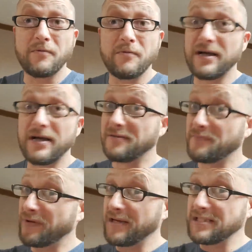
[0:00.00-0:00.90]
Well,
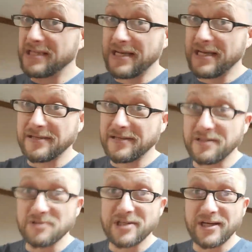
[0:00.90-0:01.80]
praise God, I'm
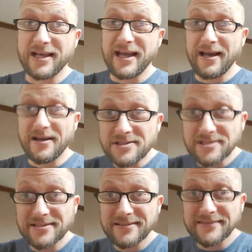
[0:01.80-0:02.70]
closing on a house.